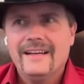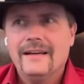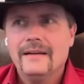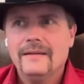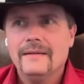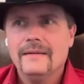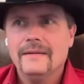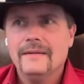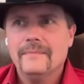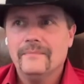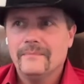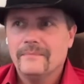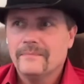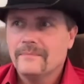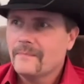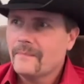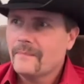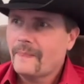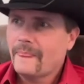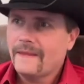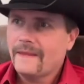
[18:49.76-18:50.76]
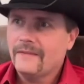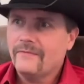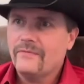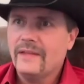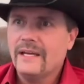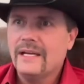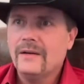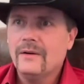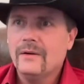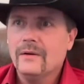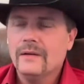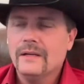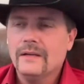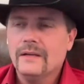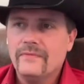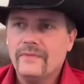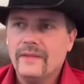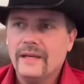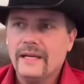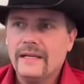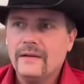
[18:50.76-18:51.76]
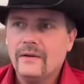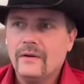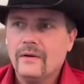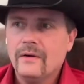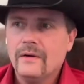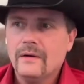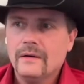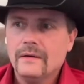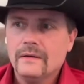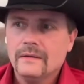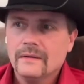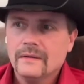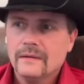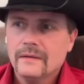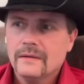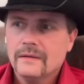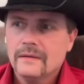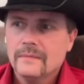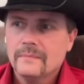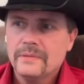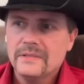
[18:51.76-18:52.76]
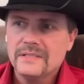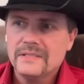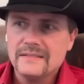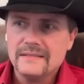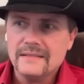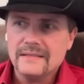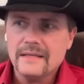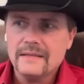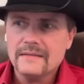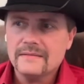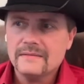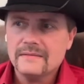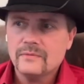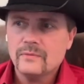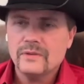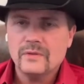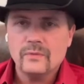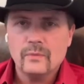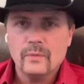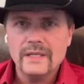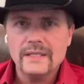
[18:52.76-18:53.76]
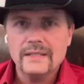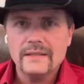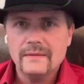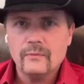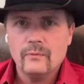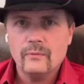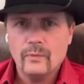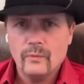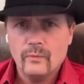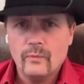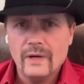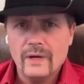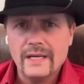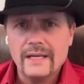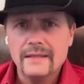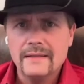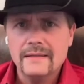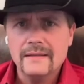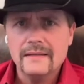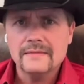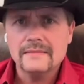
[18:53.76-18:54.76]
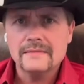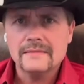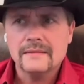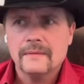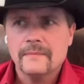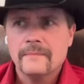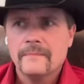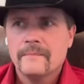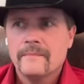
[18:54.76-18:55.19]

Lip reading: If they are possessed with wickedness